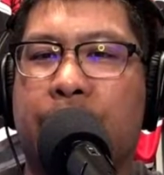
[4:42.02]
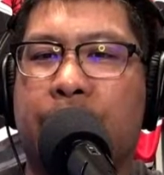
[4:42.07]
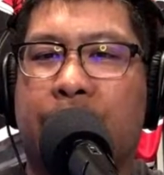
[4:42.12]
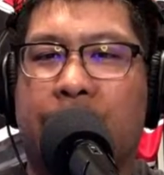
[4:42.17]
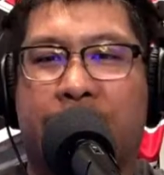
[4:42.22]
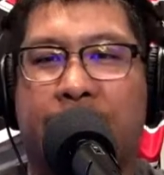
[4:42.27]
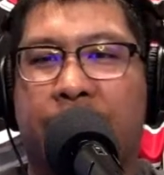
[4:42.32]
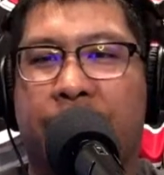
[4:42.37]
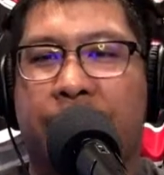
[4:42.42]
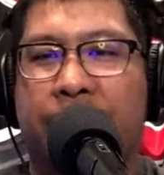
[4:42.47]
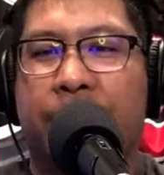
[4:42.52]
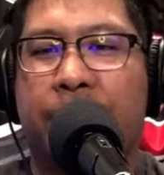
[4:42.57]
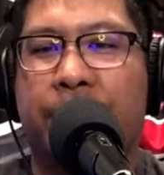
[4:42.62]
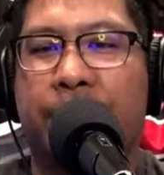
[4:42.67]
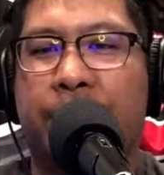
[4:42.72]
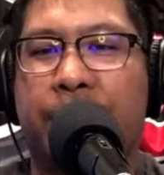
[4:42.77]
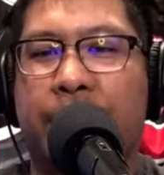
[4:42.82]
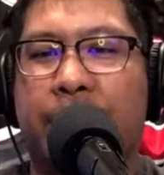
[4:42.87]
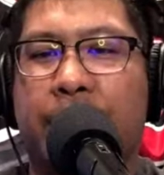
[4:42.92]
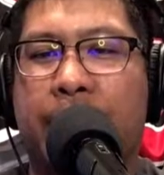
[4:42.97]
I don't know.
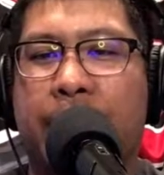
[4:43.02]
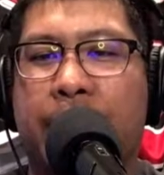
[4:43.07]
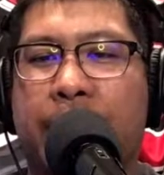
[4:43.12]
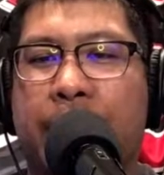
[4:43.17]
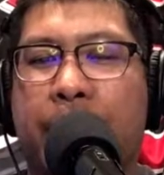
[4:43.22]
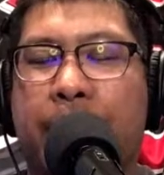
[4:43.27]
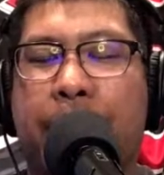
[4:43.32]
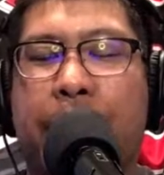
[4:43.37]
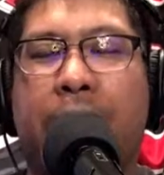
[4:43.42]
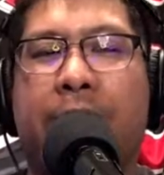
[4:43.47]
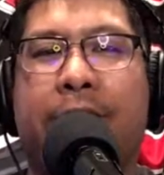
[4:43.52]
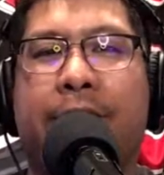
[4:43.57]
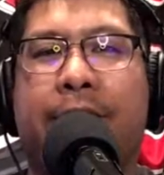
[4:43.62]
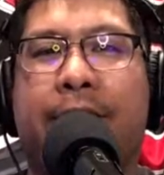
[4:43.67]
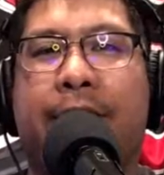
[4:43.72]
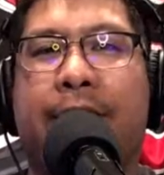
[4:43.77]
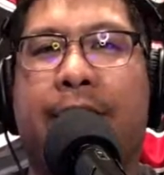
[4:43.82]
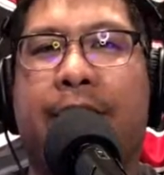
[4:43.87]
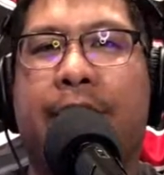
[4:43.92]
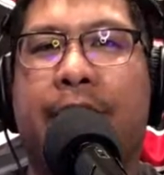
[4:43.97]
But
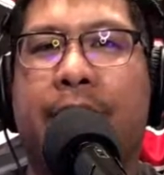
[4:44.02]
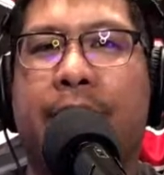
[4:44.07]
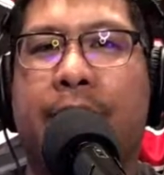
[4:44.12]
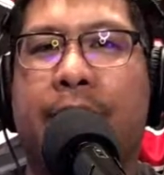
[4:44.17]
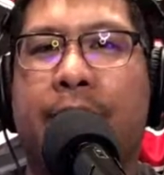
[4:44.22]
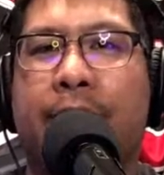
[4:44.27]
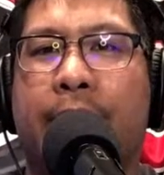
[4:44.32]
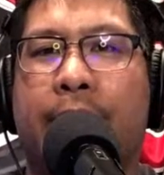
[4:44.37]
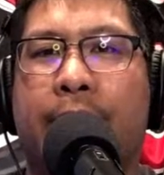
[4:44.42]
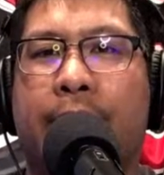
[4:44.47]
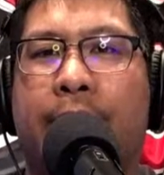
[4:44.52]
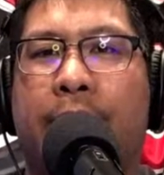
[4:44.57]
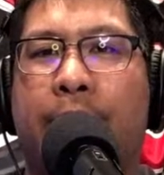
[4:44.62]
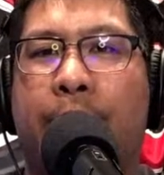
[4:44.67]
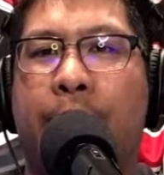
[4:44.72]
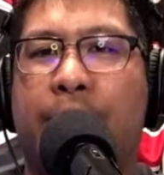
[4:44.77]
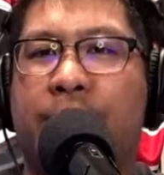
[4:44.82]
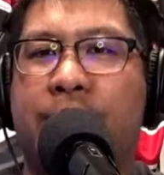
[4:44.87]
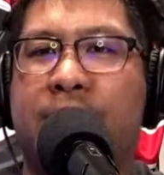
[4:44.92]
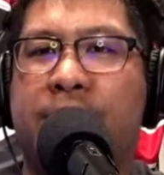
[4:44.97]

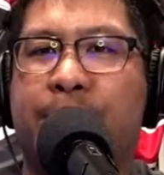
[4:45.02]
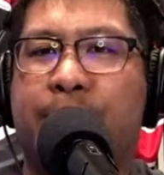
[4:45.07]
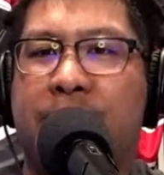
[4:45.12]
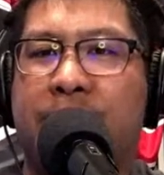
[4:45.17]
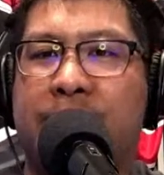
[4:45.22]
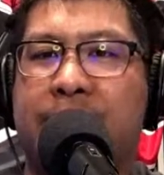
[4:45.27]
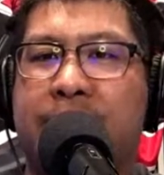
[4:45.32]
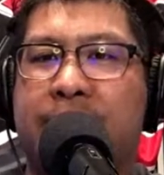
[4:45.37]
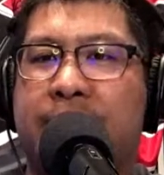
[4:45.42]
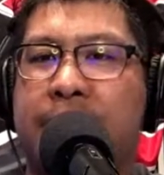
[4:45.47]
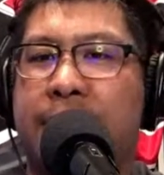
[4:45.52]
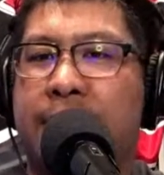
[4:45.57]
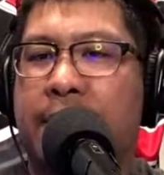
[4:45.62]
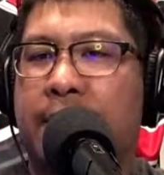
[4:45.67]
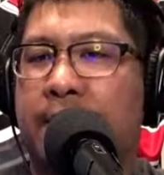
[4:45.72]
I would expect